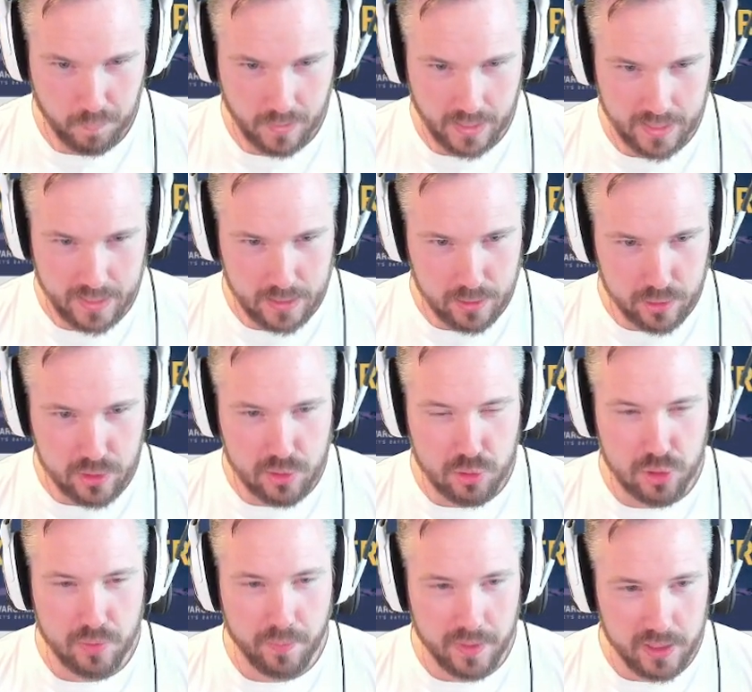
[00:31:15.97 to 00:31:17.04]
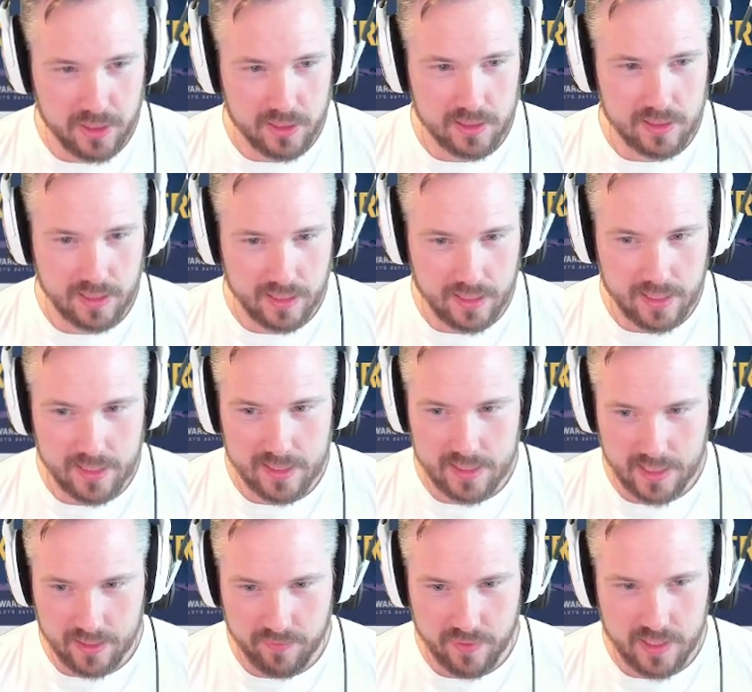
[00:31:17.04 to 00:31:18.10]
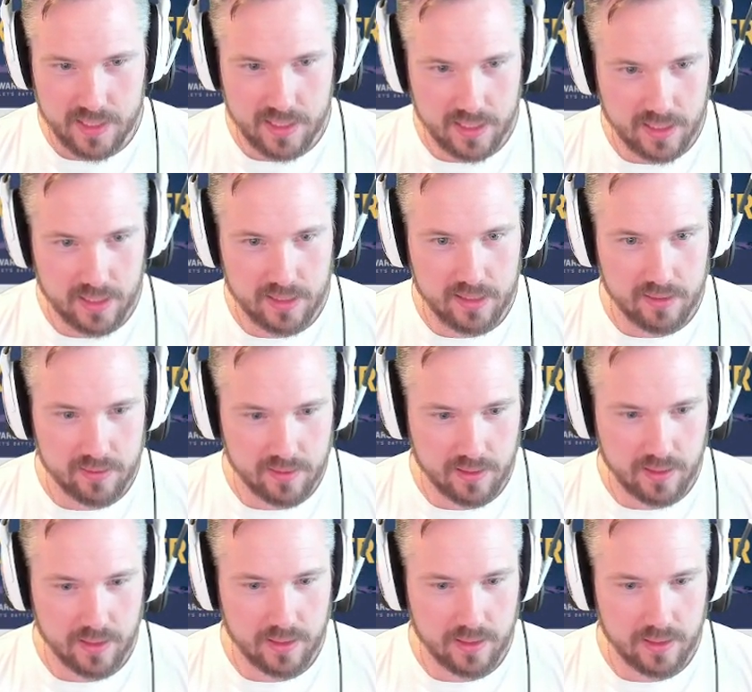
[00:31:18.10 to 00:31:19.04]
That looks suspiciously like a St. Vincent at tier 9.